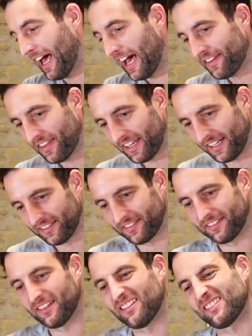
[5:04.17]
and then
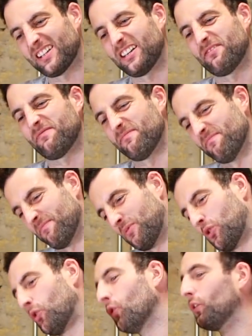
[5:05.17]
is kind of
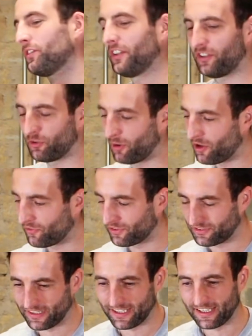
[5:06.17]
caused it to
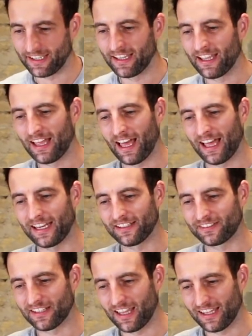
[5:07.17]
oversteer, and
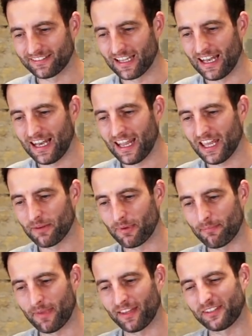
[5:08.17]
it's a little
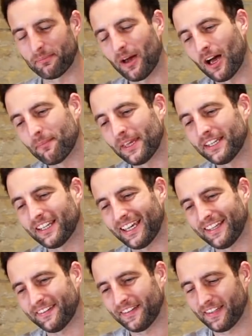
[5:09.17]
bit messy. But I mean,
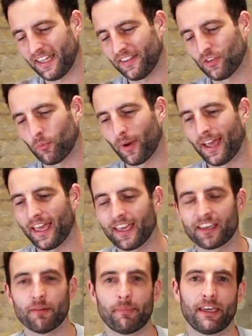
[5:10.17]
in the wet
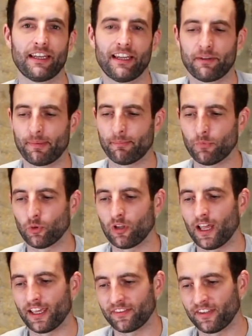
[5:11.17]
it can be a little bit more
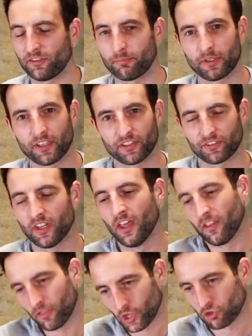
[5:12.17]
like this because
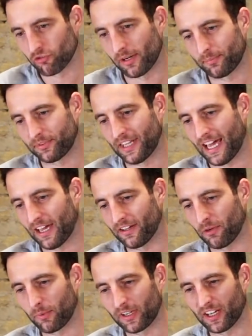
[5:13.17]
the grip's
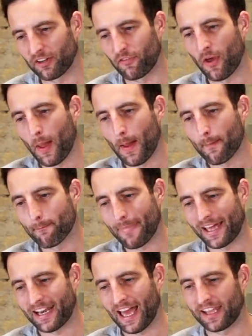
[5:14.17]
down and we're kind of
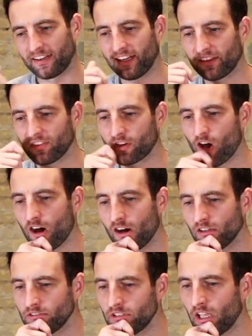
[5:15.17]
manhandling the
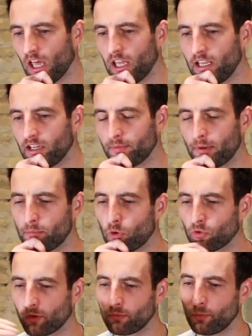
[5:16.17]
car a little bit
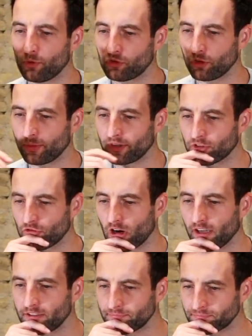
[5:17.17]
more than we would do in the dry.